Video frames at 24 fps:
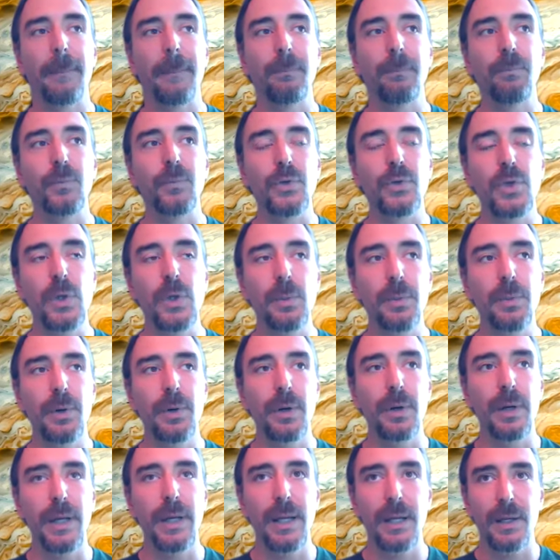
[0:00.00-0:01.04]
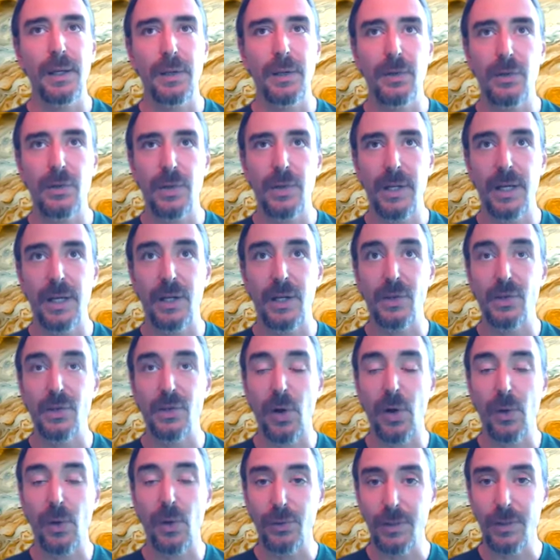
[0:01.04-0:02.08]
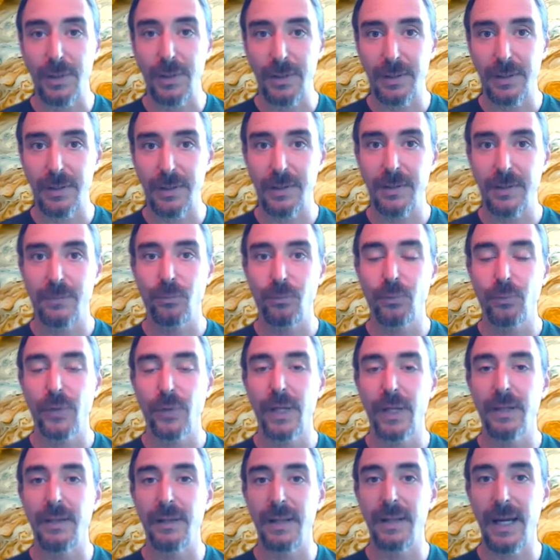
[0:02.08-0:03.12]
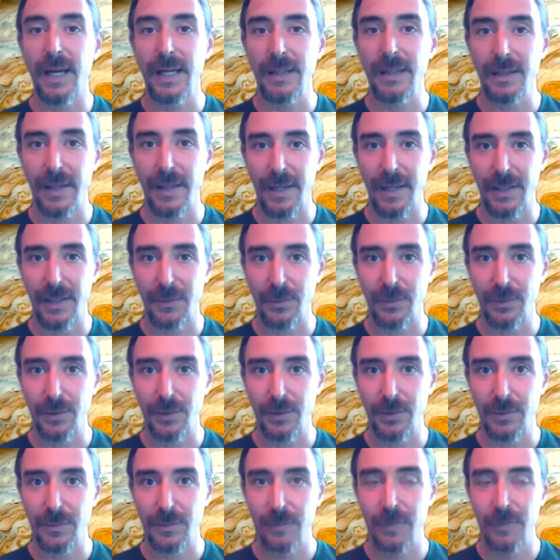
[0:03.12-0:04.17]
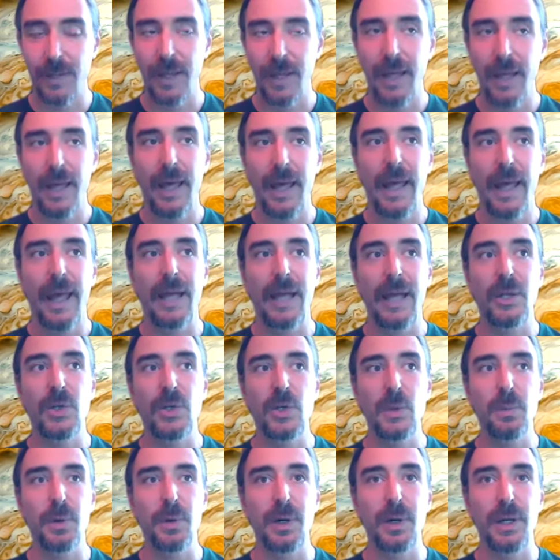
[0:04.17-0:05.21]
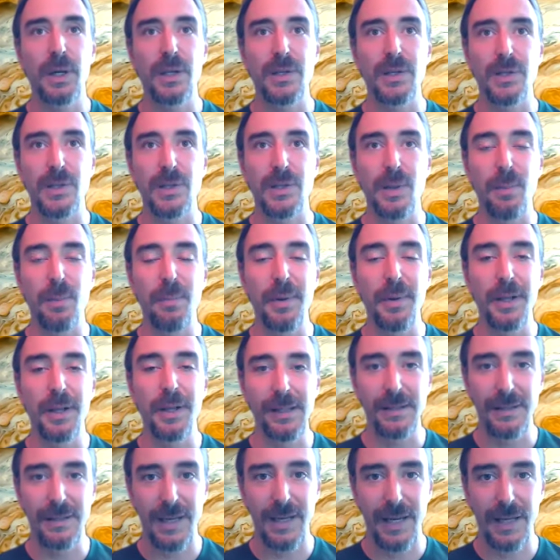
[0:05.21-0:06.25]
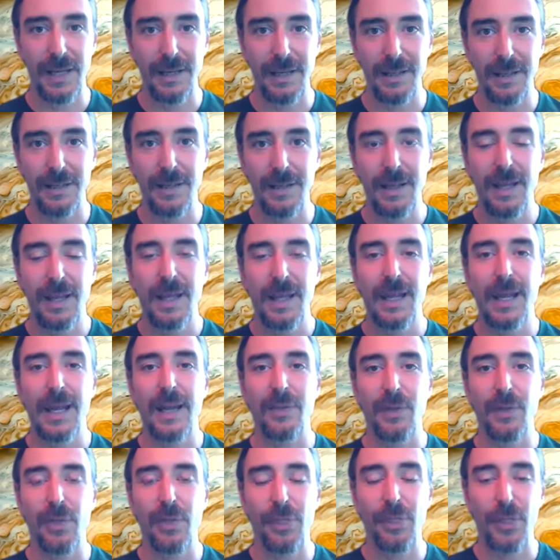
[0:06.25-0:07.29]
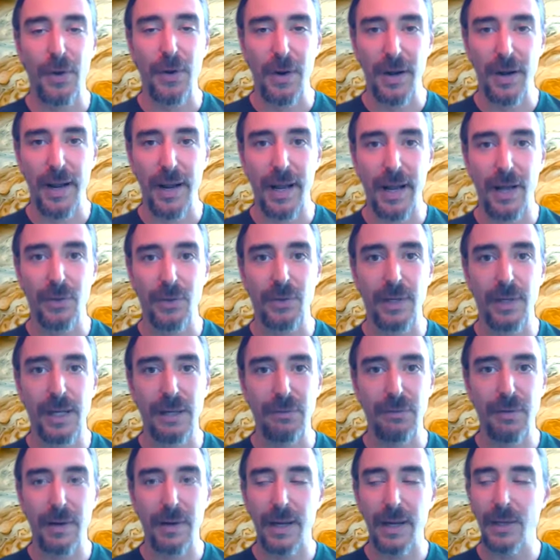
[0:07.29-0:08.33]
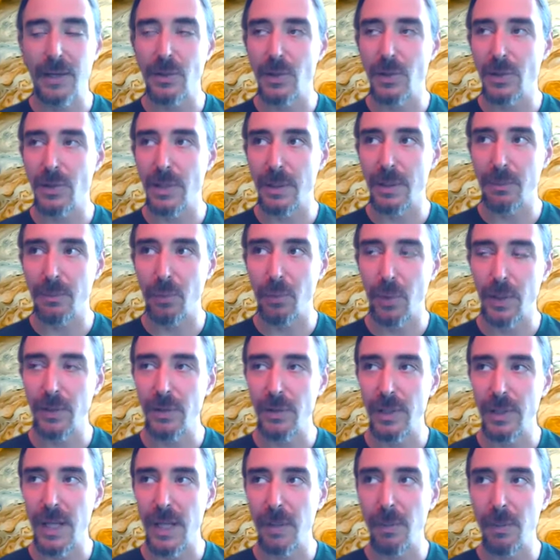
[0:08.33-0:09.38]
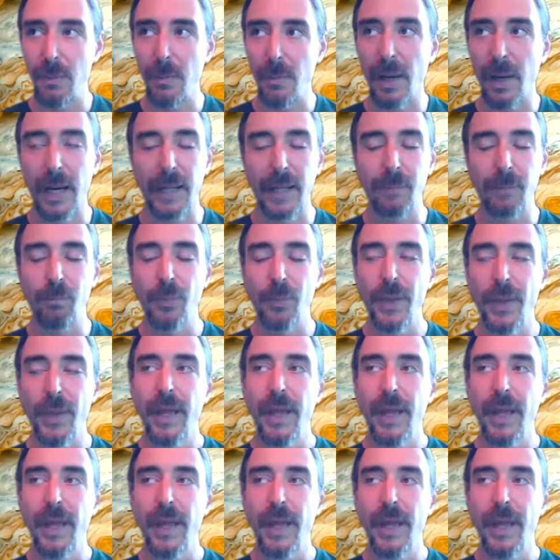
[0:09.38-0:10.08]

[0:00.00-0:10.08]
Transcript: Jupiter is exalted in the ninth house, and Jupiter is debilitated in the third house. Again, very interesting points to keep in mind.